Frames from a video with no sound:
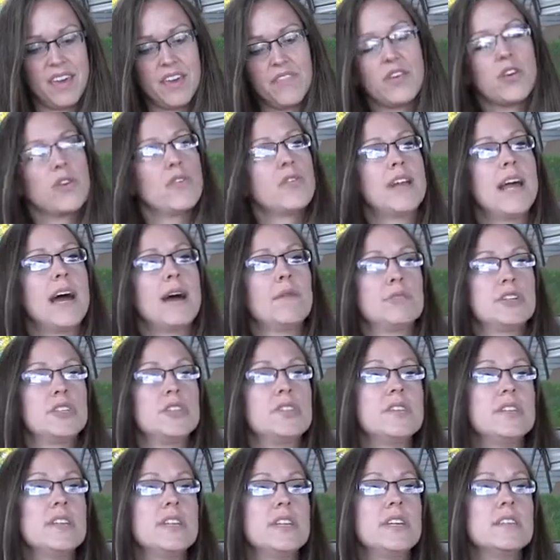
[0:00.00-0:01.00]
give you an
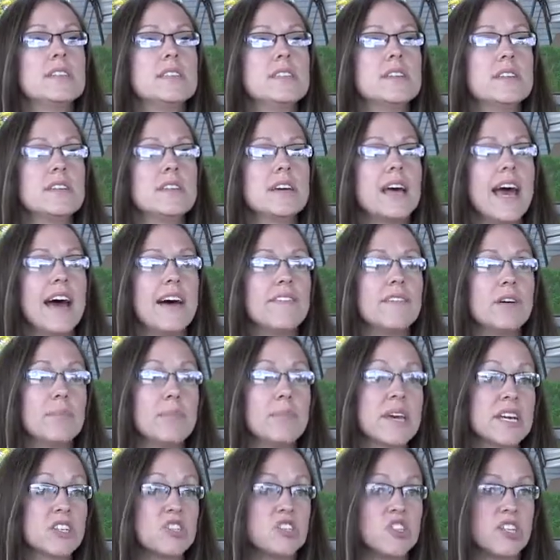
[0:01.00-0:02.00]
opportunity to have a
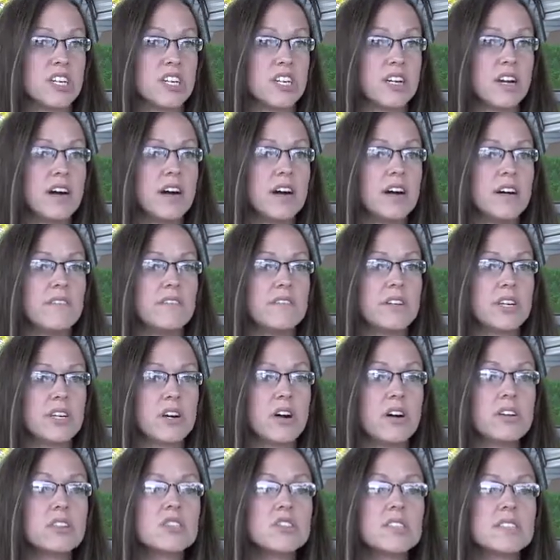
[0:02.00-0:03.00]
picture of your
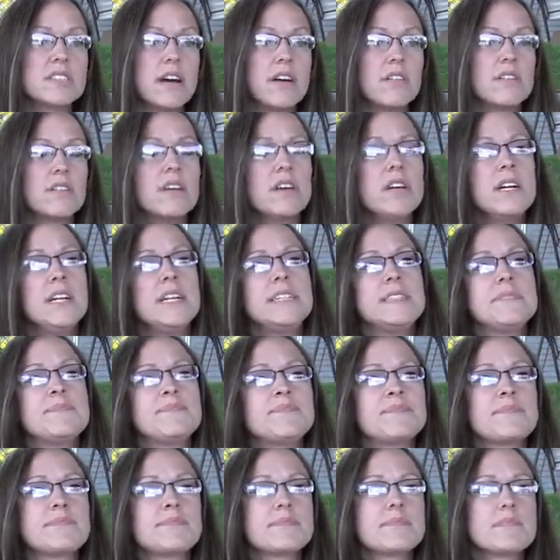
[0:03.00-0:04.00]
ultrasound.
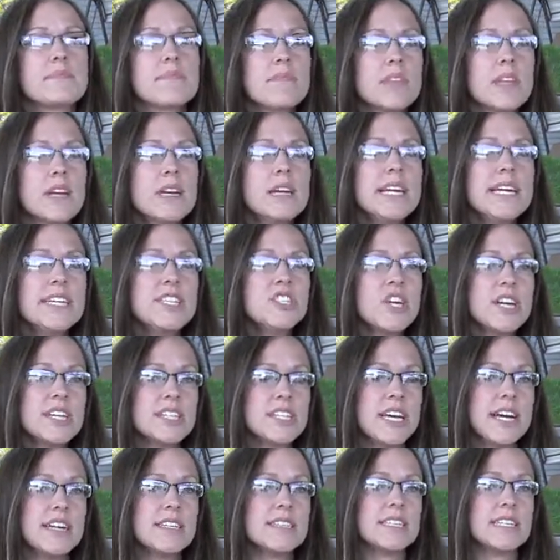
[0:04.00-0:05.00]
And I
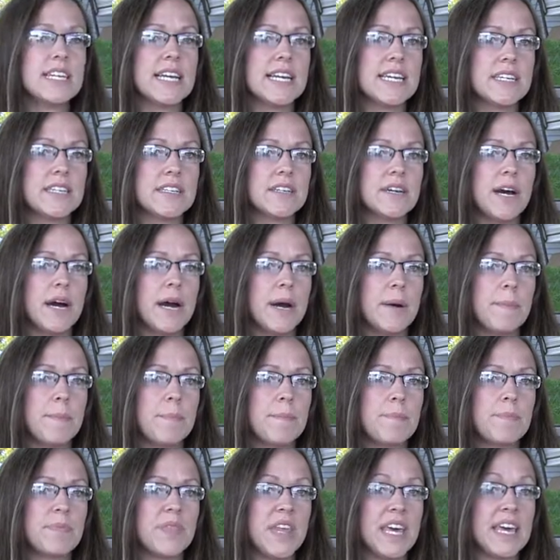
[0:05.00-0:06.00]
checked yes, and
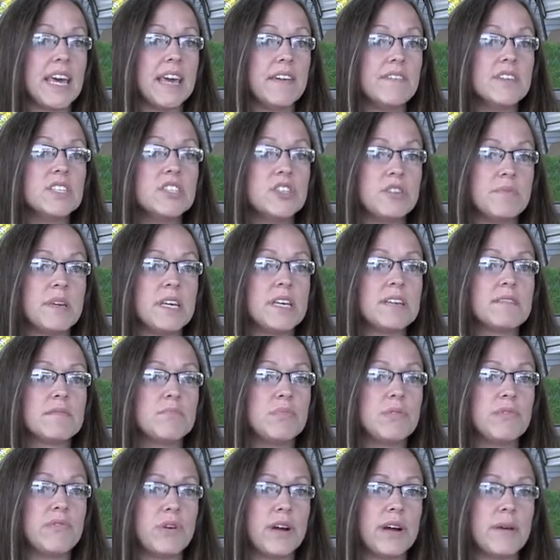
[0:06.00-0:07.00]
they gave it to me
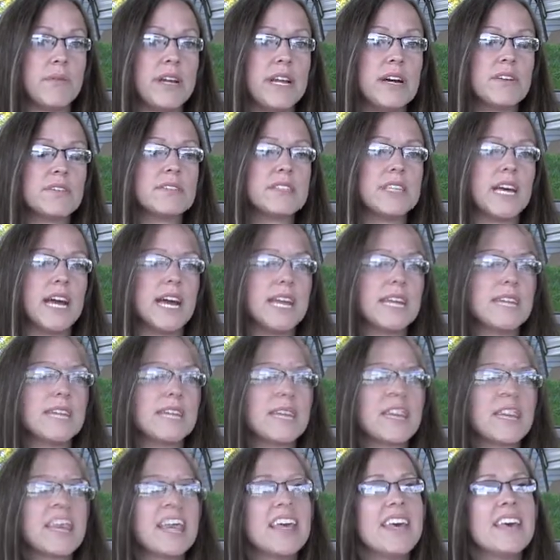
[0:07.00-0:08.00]
before I went outside.
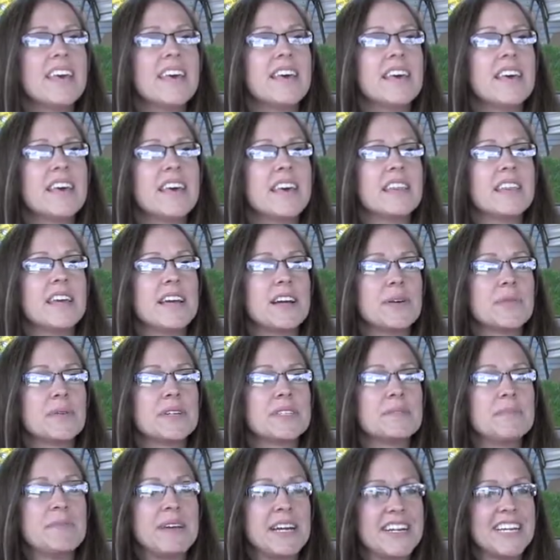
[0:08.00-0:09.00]
And there
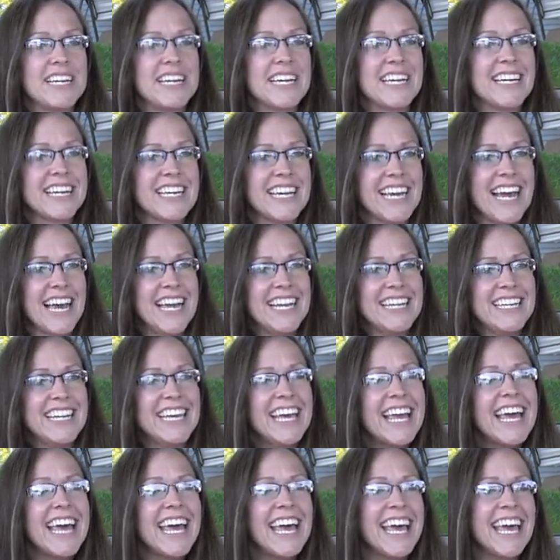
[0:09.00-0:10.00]
was Mary
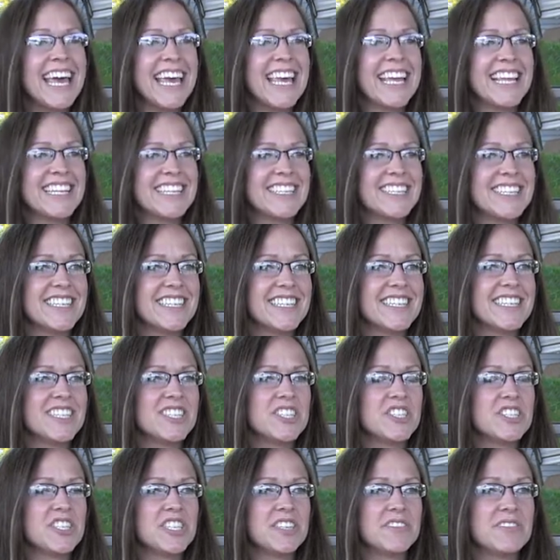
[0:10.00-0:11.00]
again, and
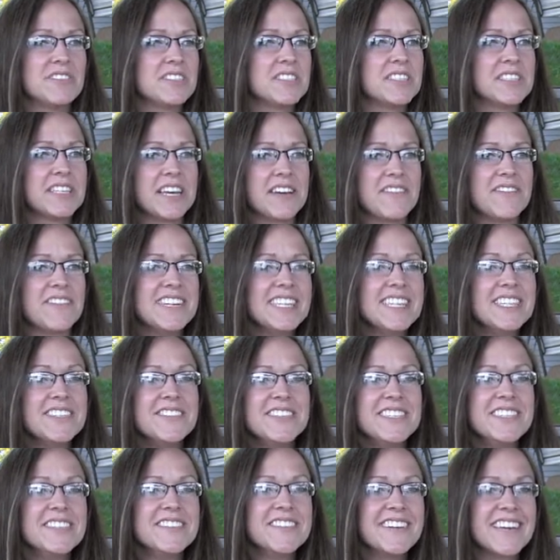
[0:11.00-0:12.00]
she was just like, what are you
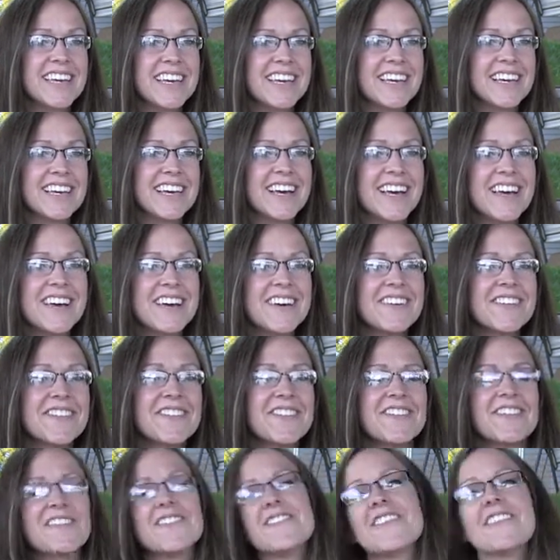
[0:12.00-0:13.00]
doing?
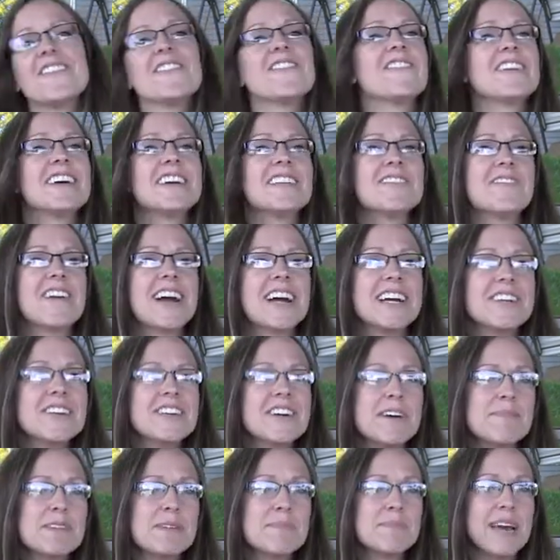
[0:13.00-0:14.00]
Why are you
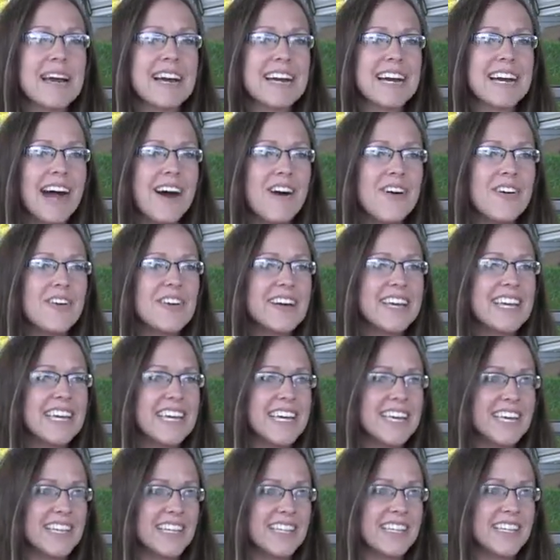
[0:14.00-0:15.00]
coming back out?
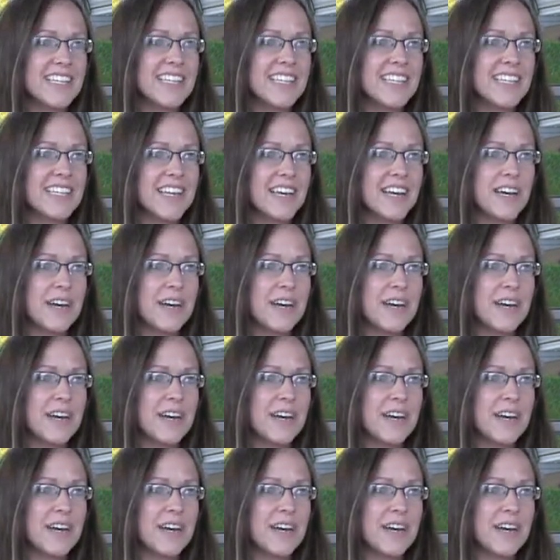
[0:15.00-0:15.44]
And